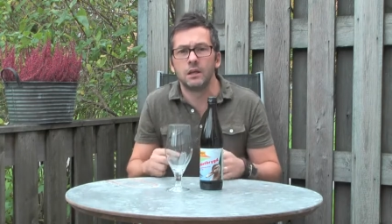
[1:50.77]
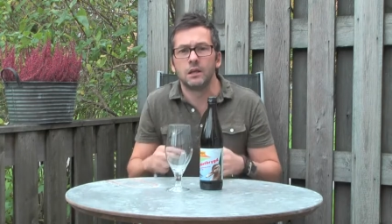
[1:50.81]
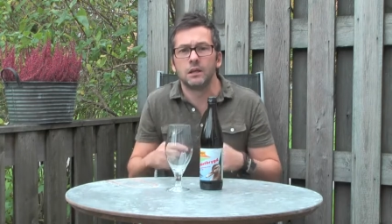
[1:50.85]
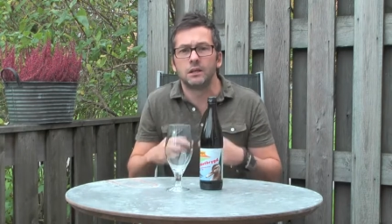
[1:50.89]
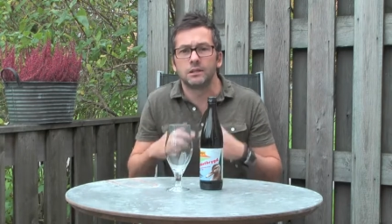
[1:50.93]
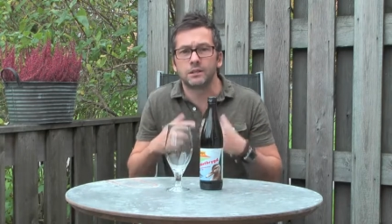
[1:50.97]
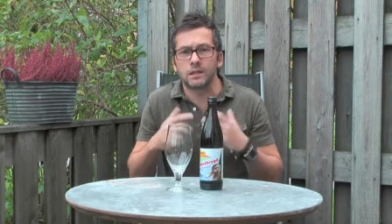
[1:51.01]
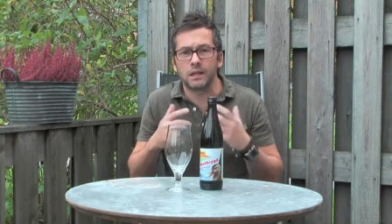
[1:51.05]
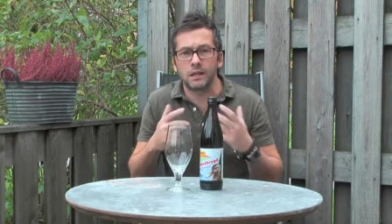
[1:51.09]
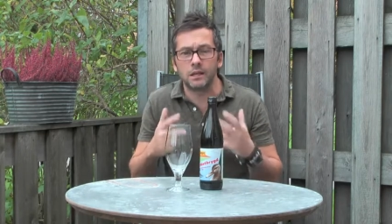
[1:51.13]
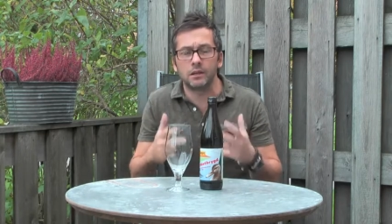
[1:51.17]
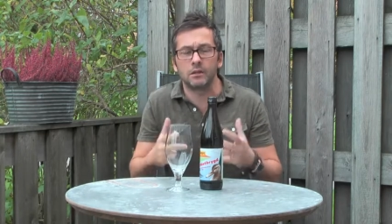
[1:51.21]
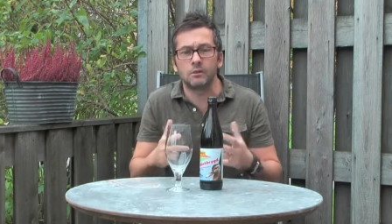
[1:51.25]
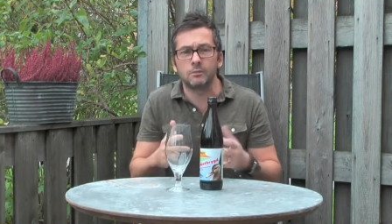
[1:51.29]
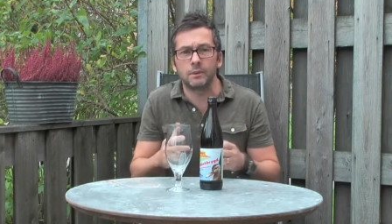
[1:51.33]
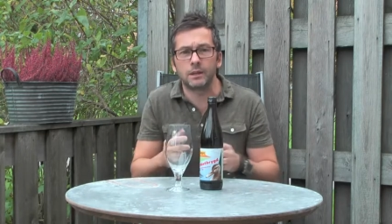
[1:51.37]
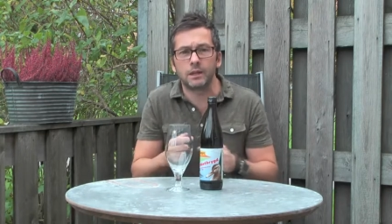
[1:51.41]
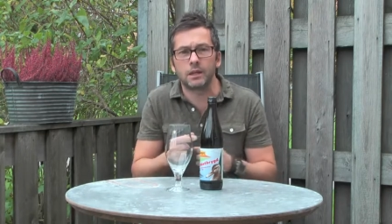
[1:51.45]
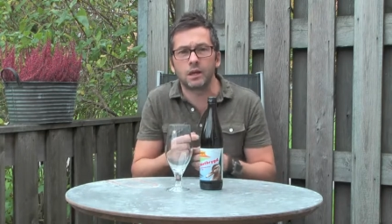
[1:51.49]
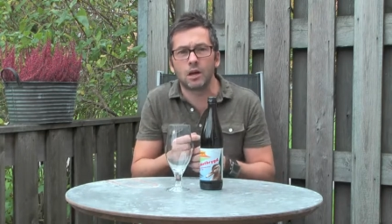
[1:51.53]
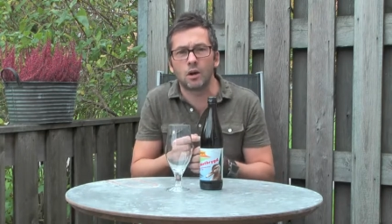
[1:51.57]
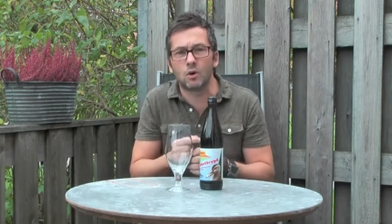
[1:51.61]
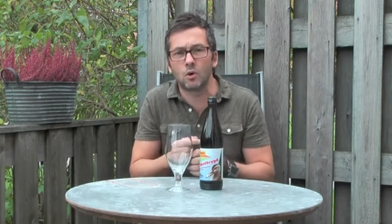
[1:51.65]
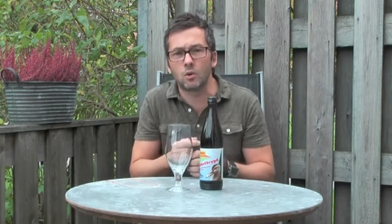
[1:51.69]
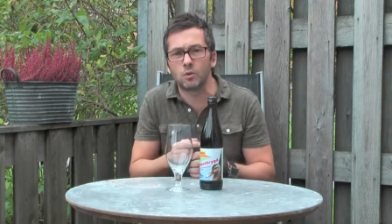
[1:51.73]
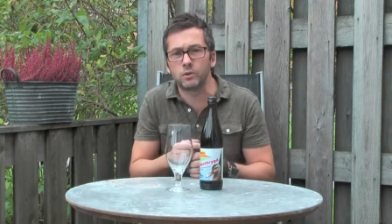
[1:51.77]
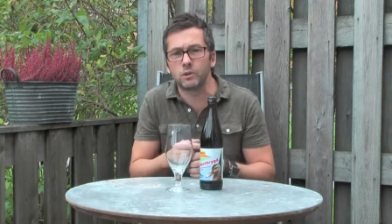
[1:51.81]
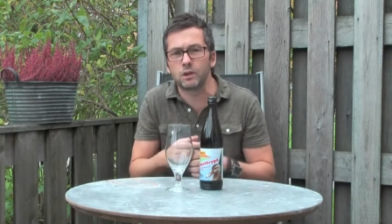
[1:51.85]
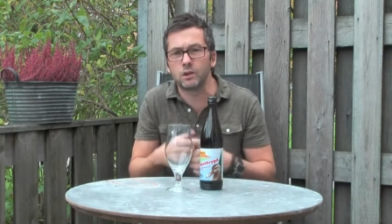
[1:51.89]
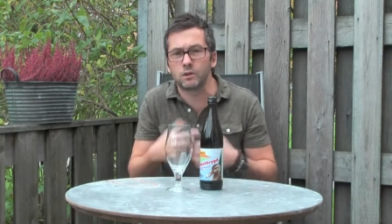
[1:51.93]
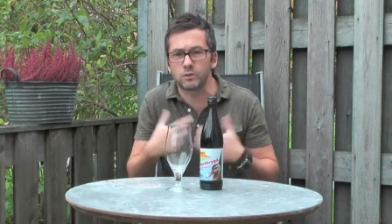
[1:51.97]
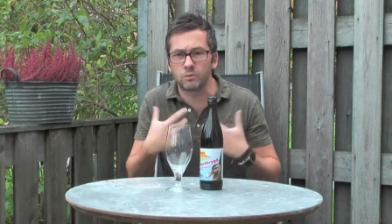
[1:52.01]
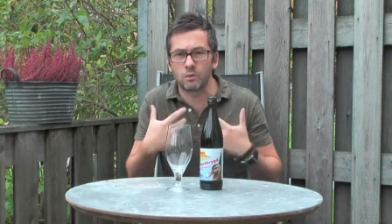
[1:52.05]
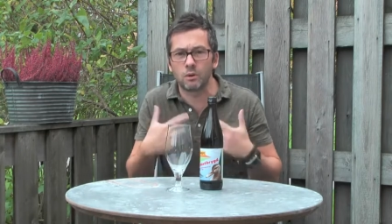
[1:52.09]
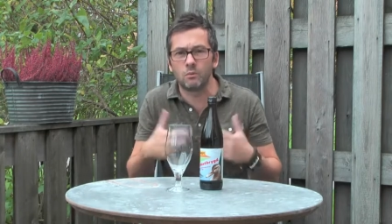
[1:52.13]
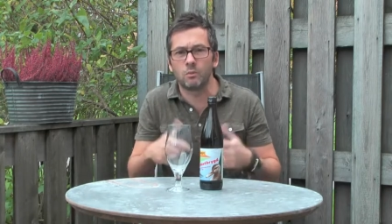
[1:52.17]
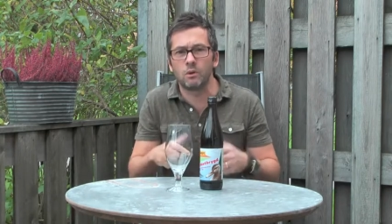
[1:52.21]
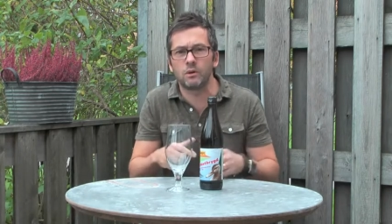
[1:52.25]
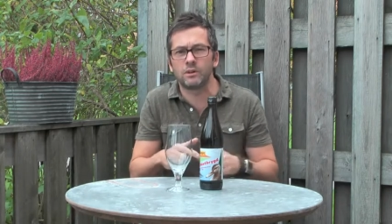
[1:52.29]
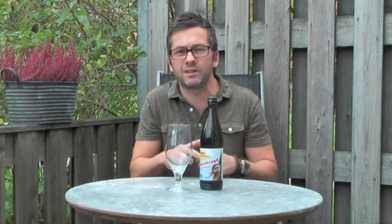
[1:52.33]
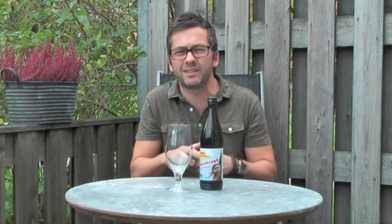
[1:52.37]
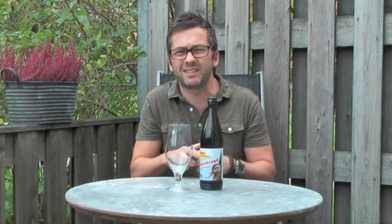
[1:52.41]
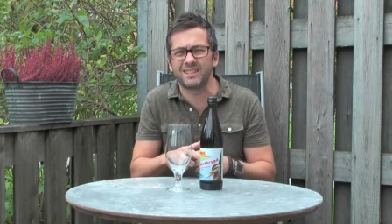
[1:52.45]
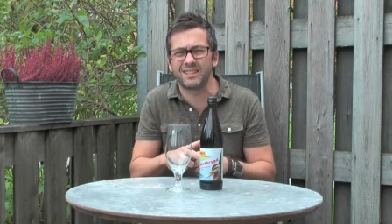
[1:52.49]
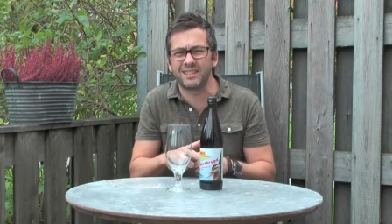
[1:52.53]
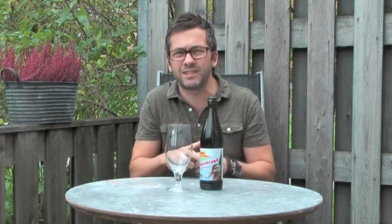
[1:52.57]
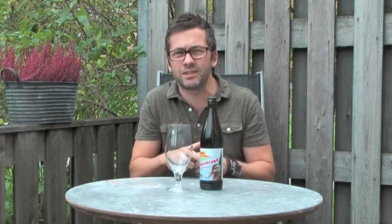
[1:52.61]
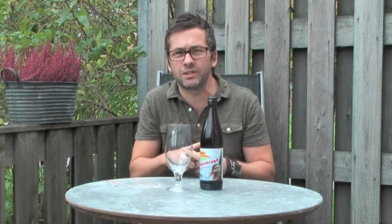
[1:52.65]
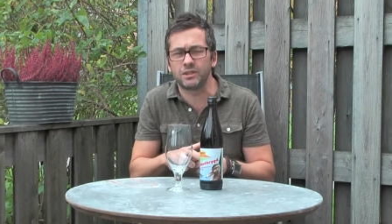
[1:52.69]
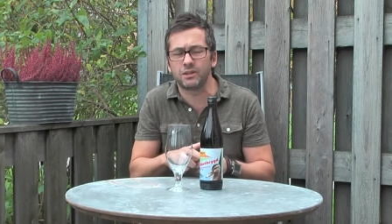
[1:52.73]
It's getting a little bit colder. That's why I'm wearing a
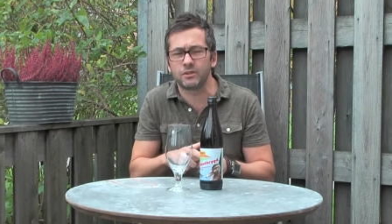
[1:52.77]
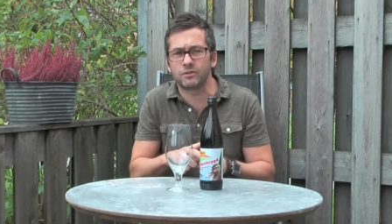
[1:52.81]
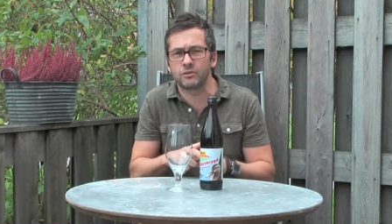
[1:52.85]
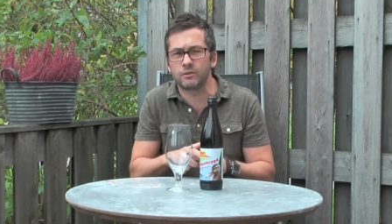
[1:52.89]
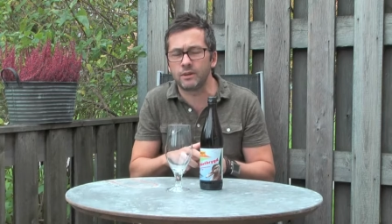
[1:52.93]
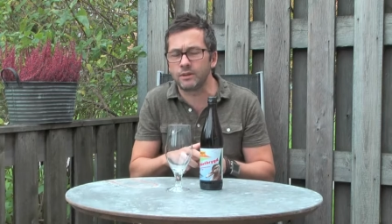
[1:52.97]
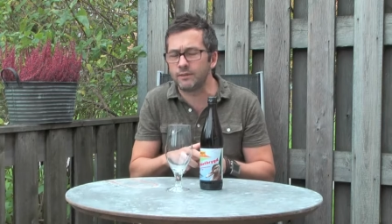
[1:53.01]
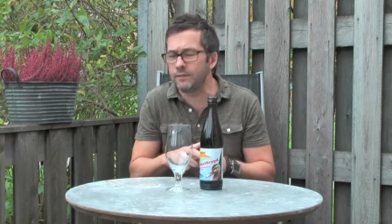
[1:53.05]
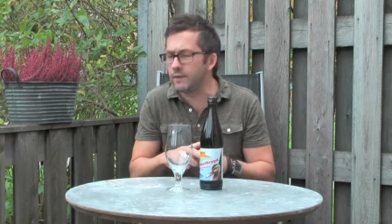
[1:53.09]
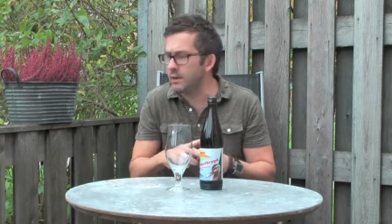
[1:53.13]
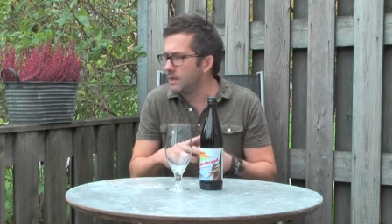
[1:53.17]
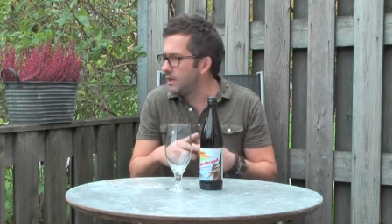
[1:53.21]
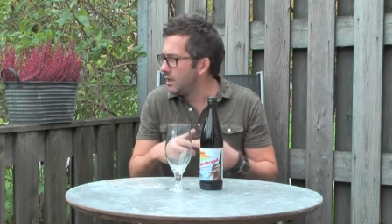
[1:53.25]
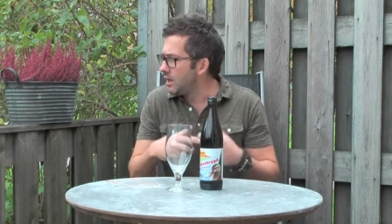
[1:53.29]
t-shirt, Trev.